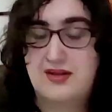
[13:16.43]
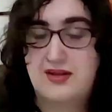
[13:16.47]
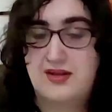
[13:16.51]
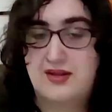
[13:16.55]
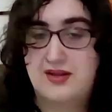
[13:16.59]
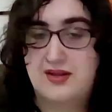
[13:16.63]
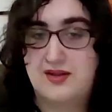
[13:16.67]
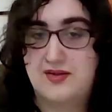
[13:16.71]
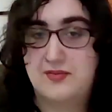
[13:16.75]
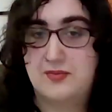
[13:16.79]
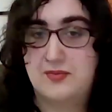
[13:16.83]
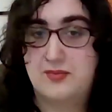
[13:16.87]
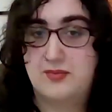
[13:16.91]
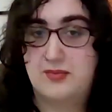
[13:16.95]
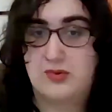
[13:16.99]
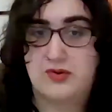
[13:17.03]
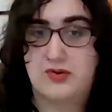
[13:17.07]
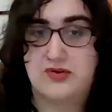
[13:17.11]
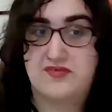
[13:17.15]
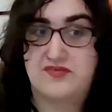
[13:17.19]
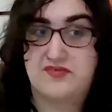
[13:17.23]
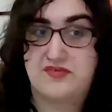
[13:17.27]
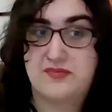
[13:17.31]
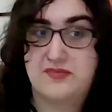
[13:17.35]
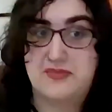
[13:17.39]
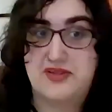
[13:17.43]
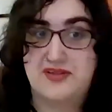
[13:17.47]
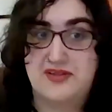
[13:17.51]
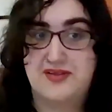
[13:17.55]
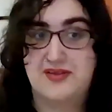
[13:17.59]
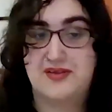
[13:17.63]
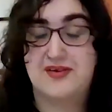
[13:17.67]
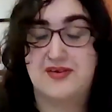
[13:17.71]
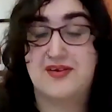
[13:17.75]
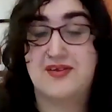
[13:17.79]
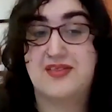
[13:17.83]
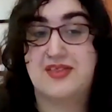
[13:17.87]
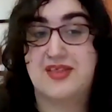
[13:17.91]
more
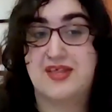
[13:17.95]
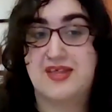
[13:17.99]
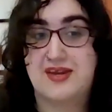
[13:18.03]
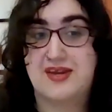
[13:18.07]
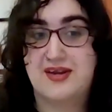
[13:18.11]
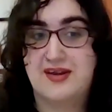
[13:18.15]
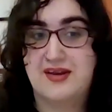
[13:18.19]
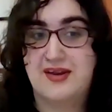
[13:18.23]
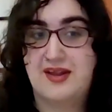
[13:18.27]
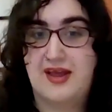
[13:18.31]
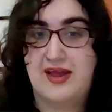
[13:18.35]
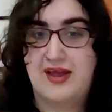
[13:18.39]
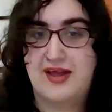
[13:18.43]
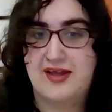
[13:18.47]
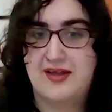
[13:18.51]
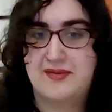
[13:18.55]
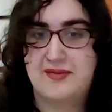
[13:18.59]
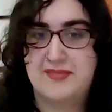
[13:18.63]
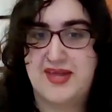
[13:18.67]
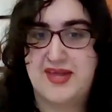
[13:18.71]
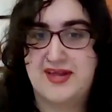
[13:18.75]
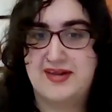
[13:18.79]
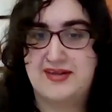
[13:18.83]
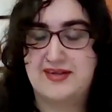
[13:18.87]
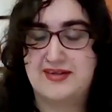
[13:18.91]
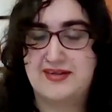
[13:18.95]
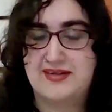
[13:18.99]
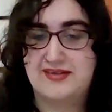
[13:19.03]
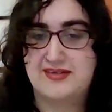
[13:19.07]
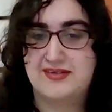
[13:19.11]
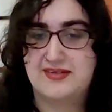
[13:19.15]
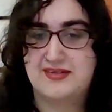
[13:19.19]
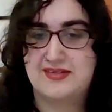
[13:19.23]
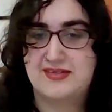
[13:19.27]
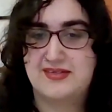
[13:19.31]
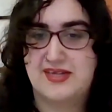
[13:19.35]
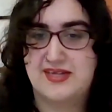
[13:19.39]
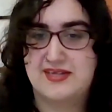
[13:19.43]
familiar than I
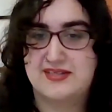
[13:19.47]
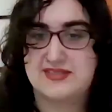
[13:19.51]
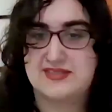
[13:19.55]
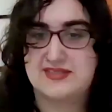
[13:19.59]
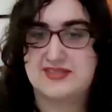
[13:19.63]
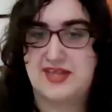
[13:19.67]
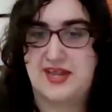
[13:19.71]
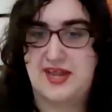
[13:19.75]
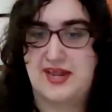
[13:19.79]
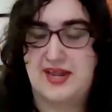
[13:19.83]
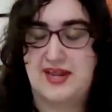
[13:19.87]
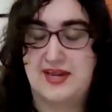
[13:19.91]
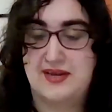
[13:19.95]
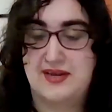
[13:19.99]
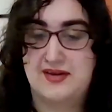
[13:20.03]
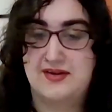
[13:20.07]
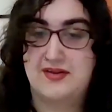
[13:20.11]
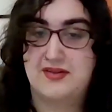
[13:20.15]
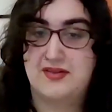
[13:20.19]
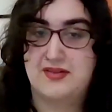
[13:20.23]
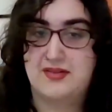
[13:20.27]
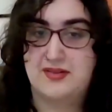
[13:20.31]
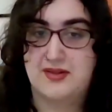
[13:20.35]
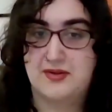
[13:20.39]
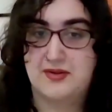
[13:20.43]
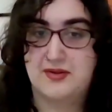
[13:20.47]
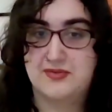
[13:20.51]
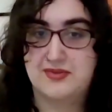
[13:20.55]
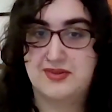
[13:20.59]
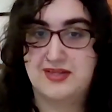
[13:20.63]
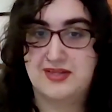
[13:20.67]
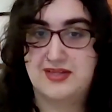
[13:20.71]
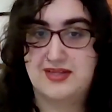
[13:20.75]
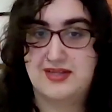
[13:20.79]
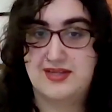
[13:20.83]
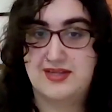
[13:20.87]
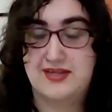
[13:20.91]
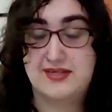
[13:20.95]
imagined as a
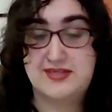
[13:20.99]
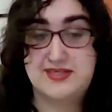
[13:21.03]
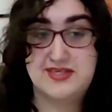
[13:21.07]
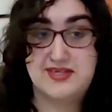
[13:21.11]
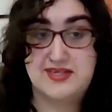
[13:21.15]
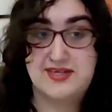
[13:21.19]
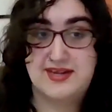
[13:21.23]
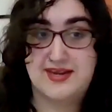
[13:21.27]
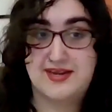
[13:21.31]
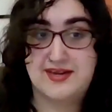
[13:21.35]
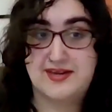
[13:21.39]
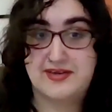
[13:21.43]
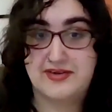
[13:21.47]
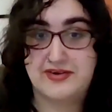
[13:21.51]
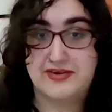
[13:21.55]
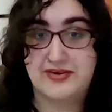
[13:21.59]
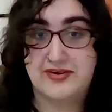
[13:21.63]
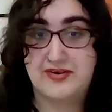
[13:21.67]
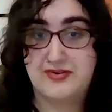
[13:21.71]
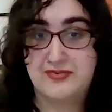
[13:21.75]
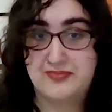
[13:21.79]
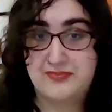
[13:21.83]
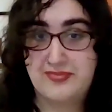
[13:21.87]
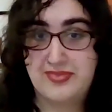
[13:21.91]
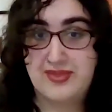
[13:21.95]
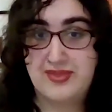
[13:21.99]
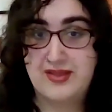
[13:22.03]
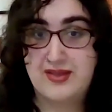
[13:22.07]
lonely teenager